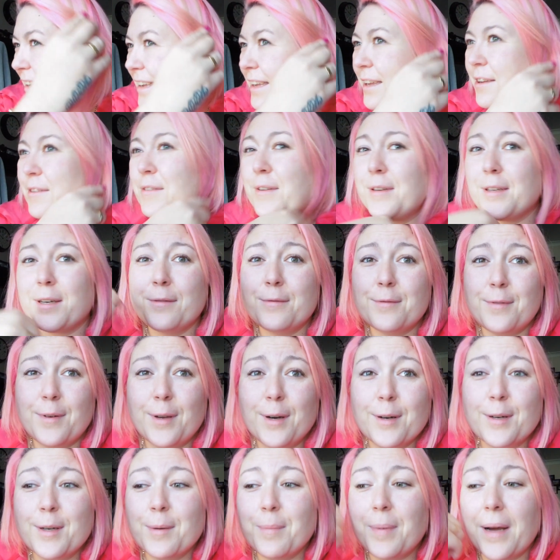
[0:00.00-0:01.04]
if you don't
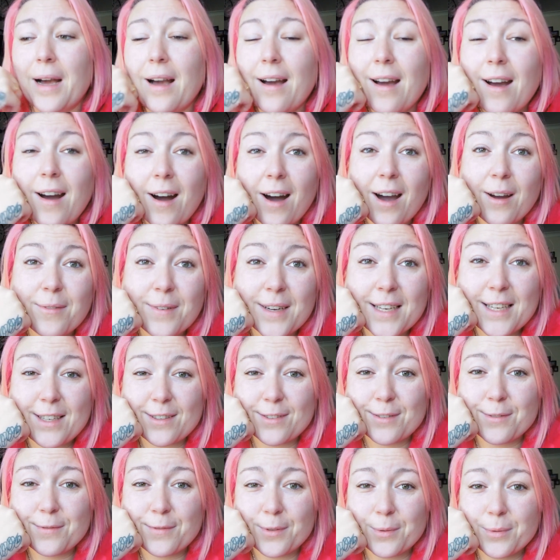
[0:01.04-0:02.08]
vlog, but I really
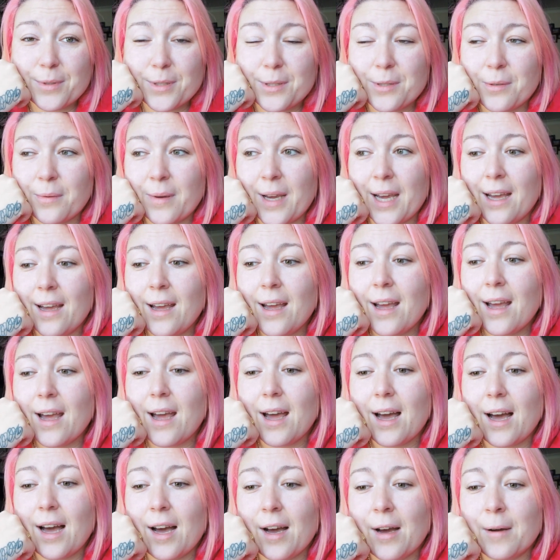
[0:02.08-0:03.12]
look forward to it.
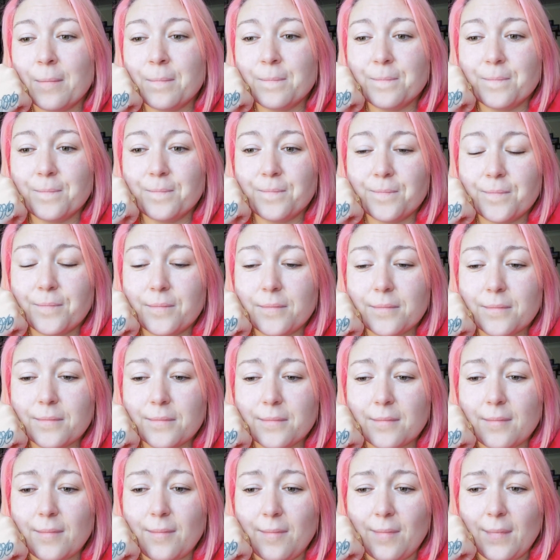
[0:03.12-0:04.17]
Um,
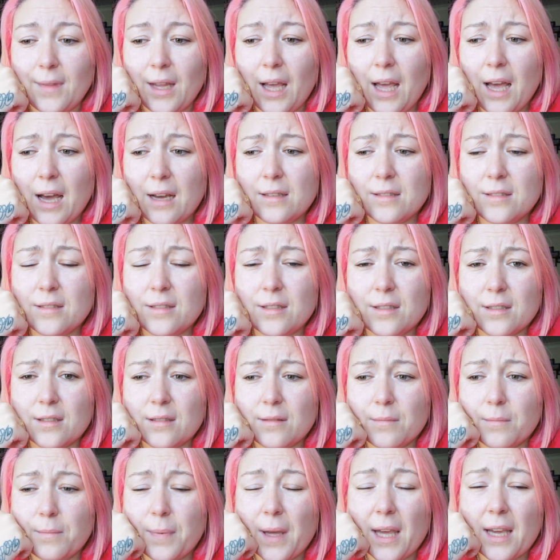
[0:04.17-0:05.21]
and
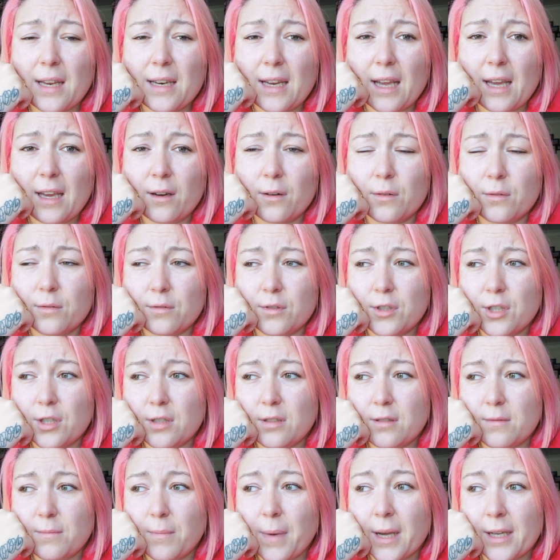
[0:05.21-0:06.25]
being ill
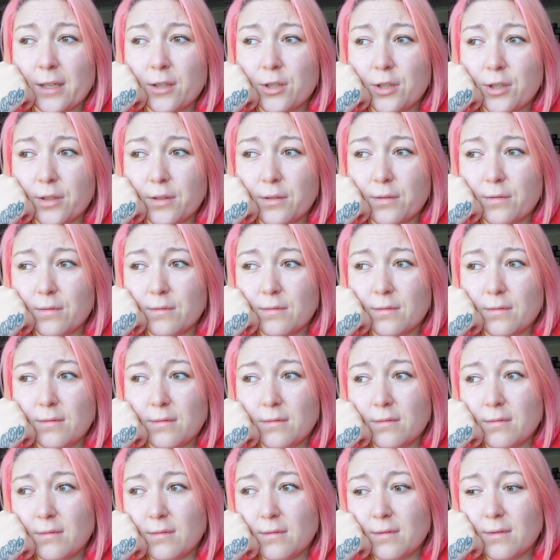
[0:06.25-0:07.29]
just makes you
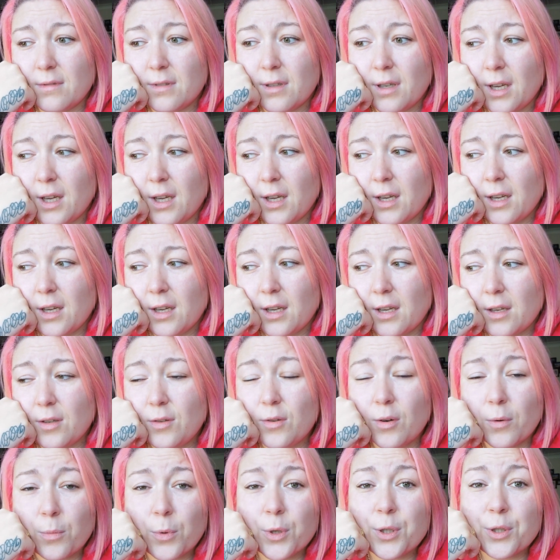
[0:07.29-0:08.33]

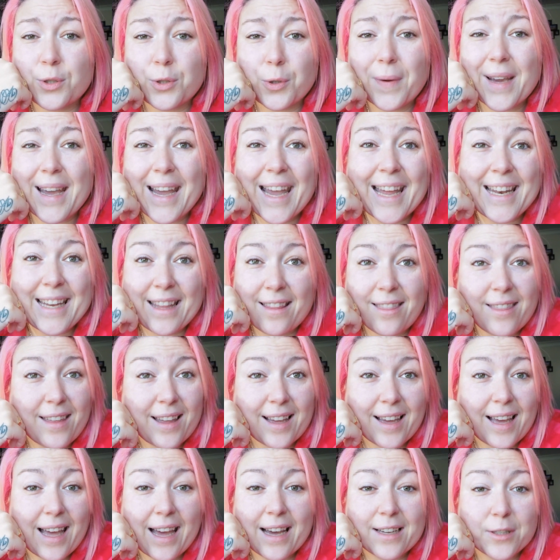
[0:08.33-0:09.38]
not want to do anything
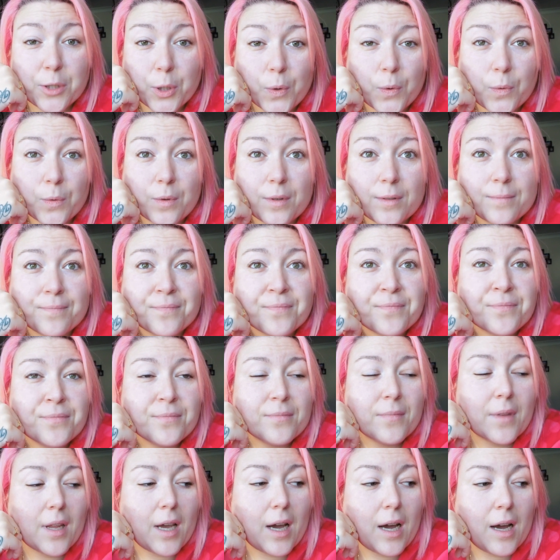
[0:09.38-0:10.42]
at all.
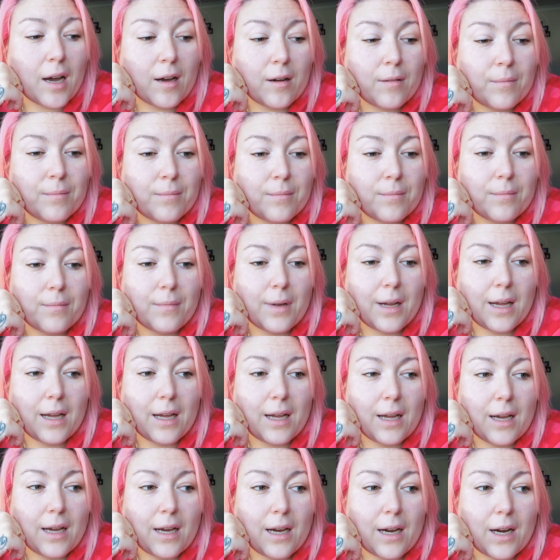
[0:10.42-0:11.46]
Um,
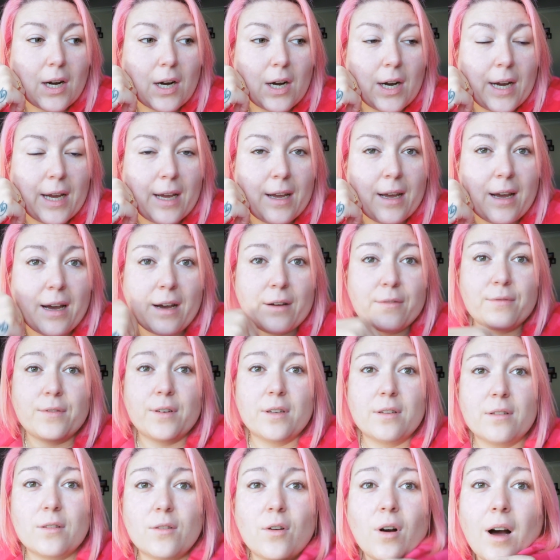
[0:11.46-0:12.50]
I have
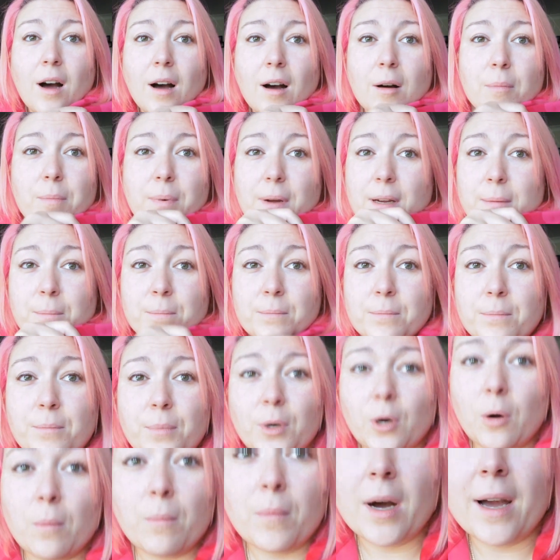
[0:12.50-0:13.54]
got up and
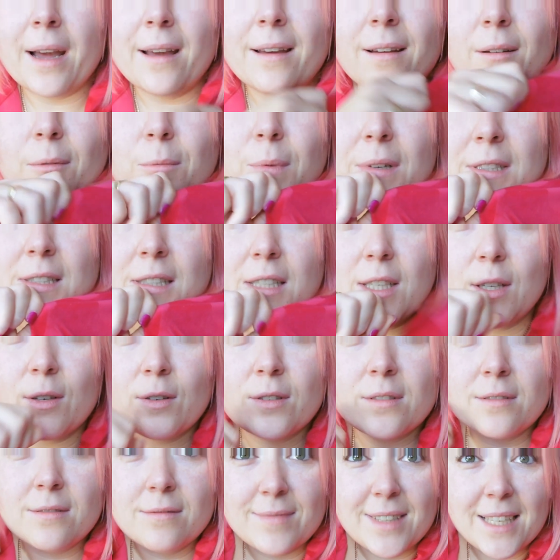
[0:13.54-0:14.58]
put my onesie
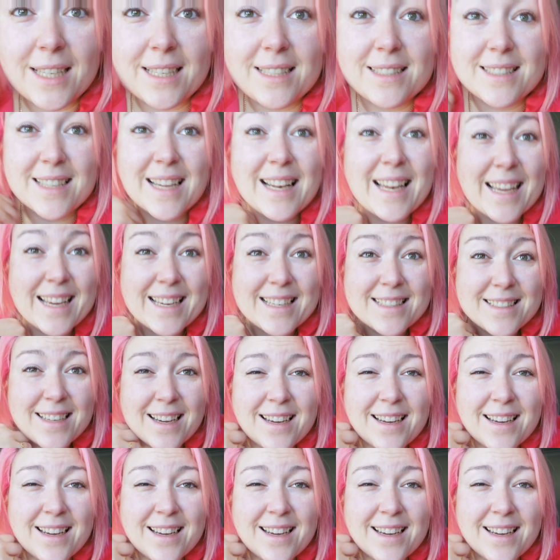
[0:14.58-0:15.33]
on. It is clean.